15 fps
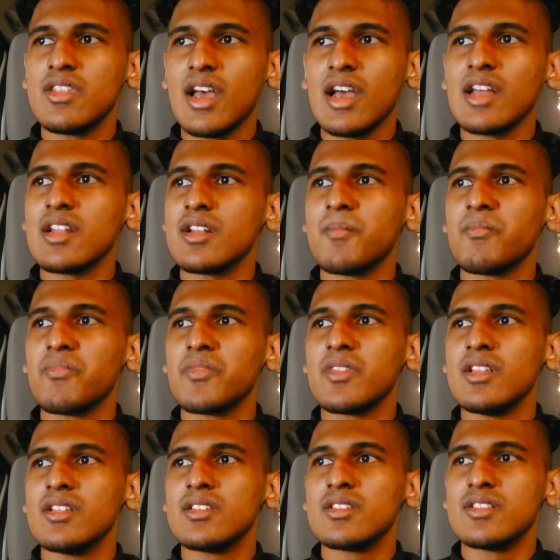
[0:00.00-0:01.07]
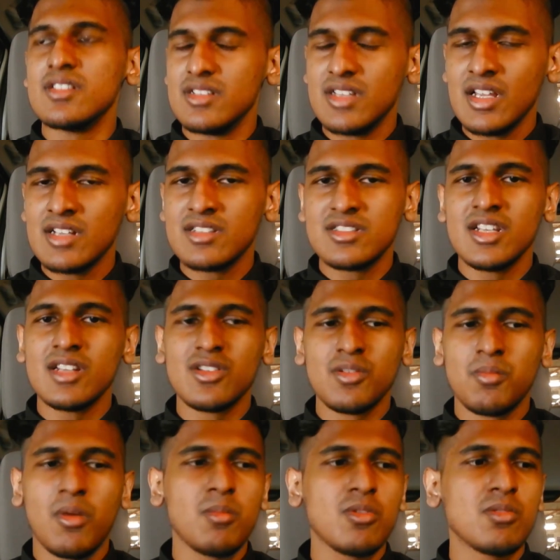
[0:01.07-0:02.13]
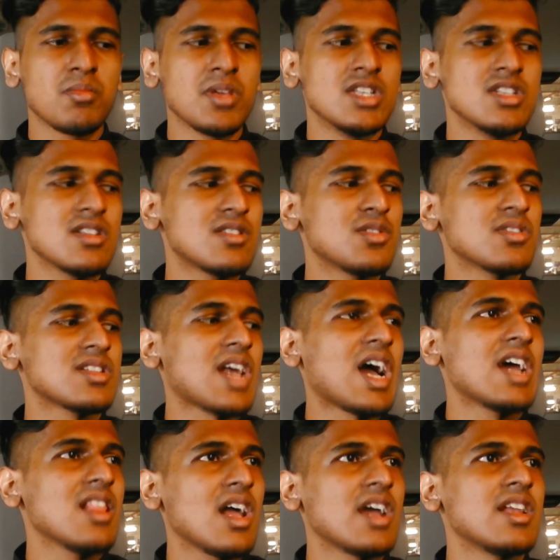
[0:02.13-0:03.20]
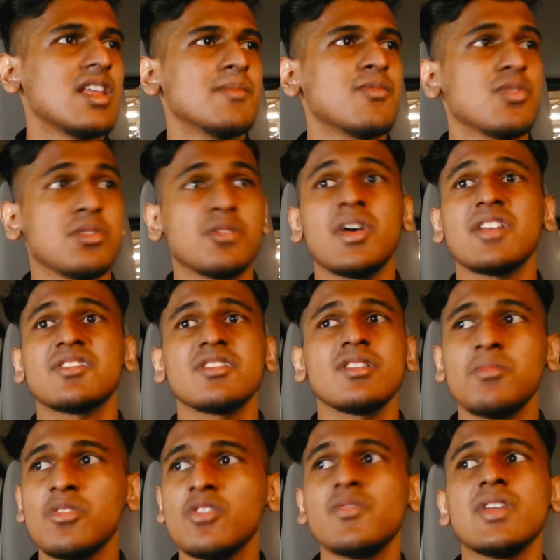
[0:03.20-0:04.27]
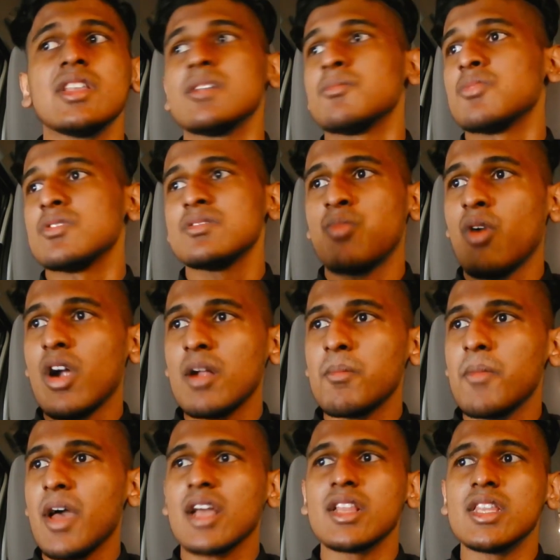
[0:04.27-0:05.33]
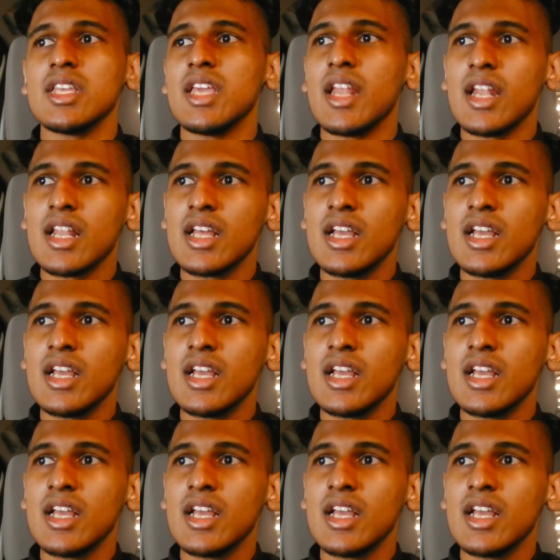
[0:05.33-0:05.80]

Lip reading: that, did shit to Bumblebee just to sideline him for the rest of the movie and then first brought him back at the end.